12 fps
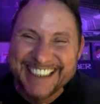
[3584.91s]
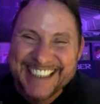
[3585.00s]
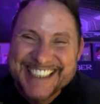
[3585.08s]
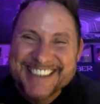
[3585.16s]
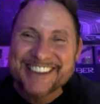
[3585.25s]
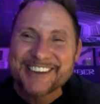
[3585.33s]

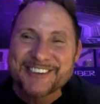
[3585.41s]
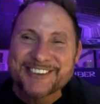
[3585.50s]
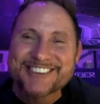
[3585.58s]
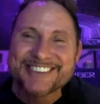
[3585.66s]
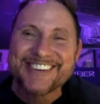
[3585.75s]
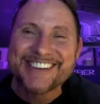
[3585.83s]
Shout out to
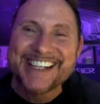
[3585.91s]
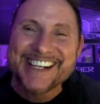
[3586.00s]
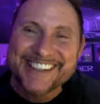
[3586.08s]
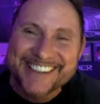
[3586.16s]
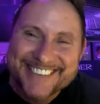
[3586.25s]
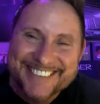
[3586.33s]
Sean
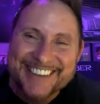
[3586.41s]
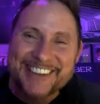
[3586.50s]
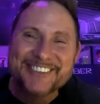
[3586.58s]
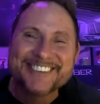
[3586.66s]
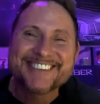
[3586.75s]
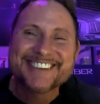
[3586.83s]
Harris. Shout
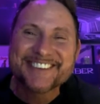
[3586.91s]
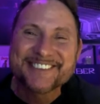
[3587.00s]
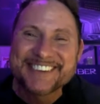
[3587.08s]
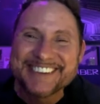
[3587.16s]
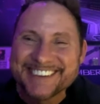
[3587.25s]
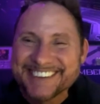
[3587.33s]
out to Jeff
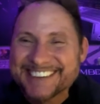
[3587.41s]
Gill.